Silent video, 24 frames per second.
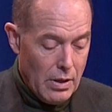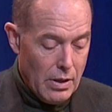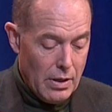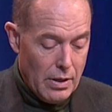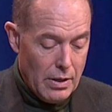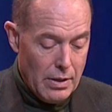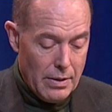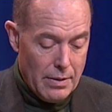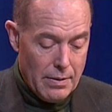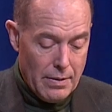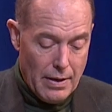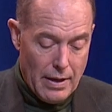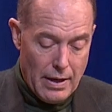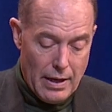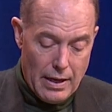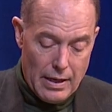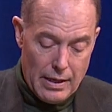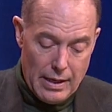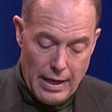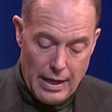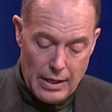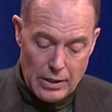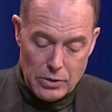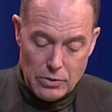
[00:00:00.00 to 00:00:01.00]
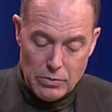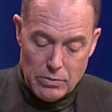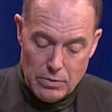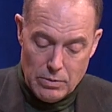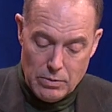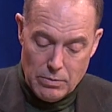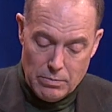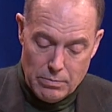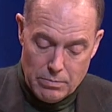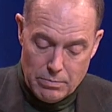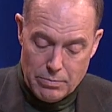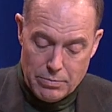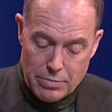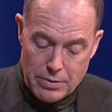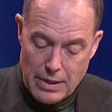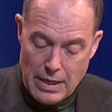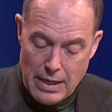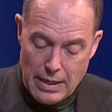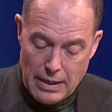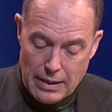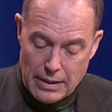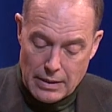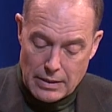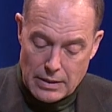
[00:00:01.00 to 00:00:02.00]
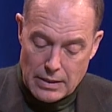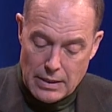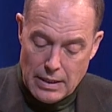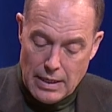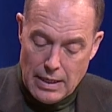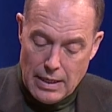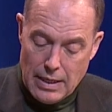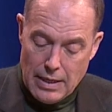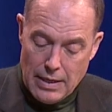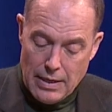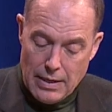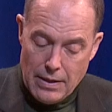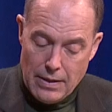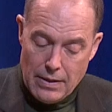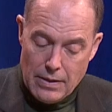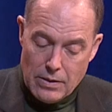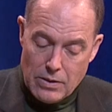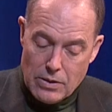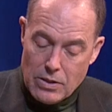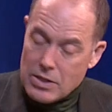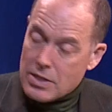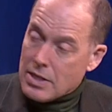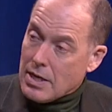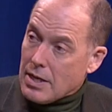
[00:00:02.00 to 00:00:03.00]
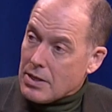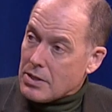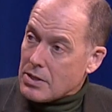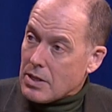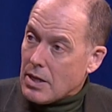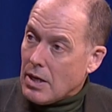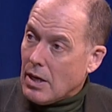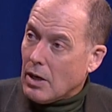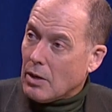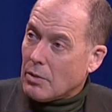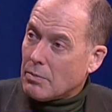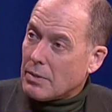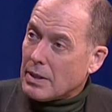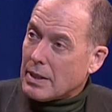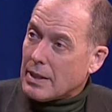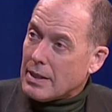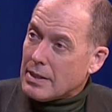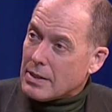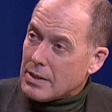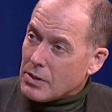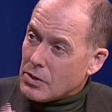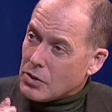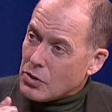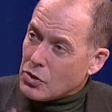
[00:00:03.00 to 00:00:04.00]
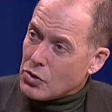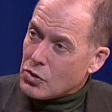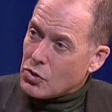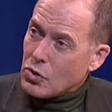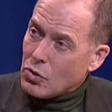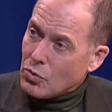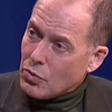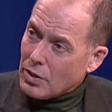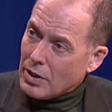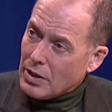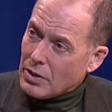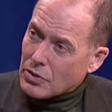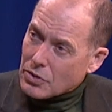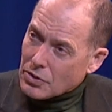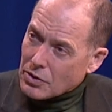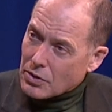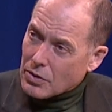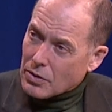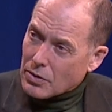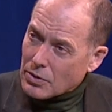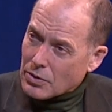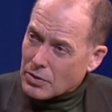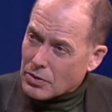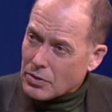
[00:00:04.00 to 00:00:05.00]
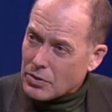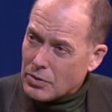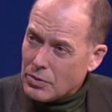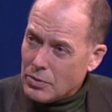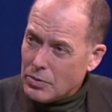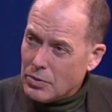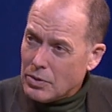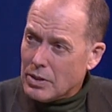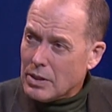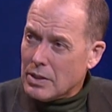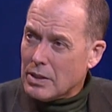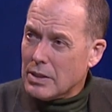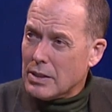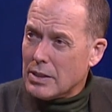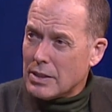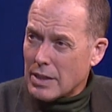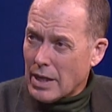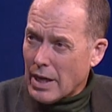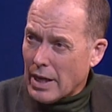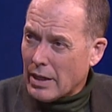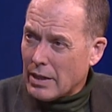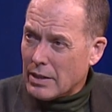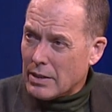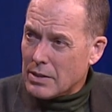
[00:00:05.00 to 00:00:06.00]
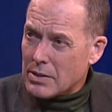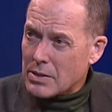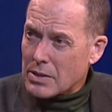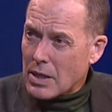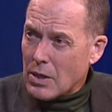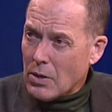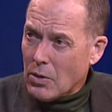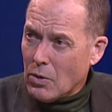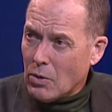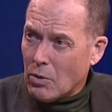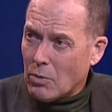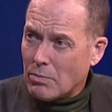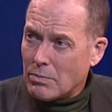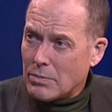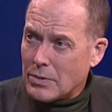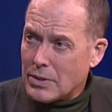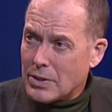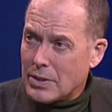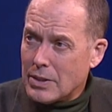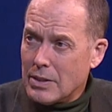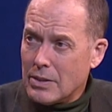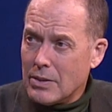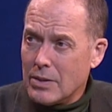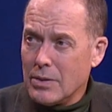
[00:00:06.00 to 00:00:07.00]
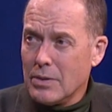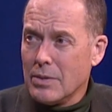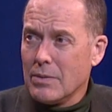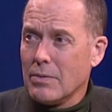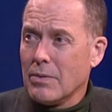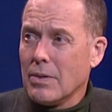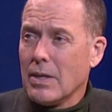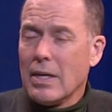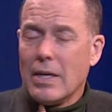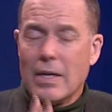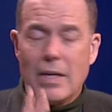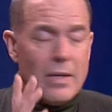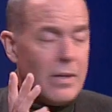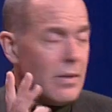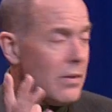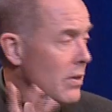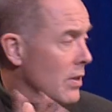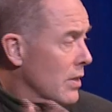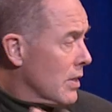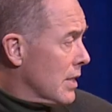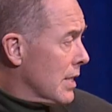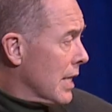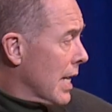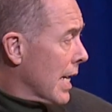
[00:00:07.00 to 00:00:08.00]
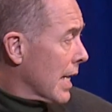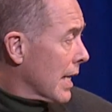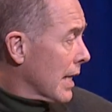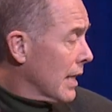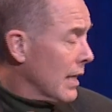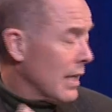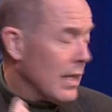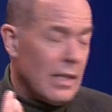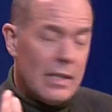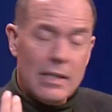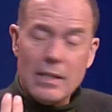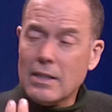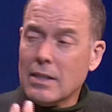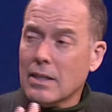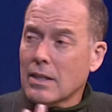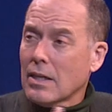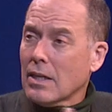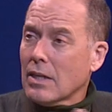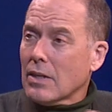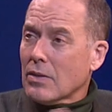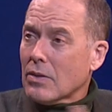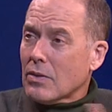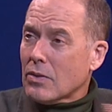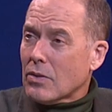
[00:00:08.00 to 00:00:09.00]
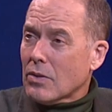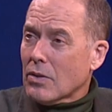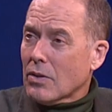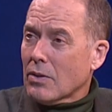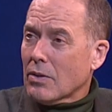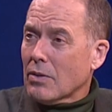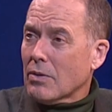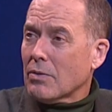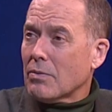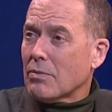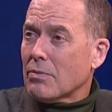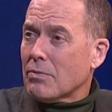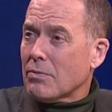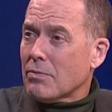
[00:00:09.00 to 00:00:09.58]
an actual product to test out, because it's so integral to the design of this home. You see the decking, the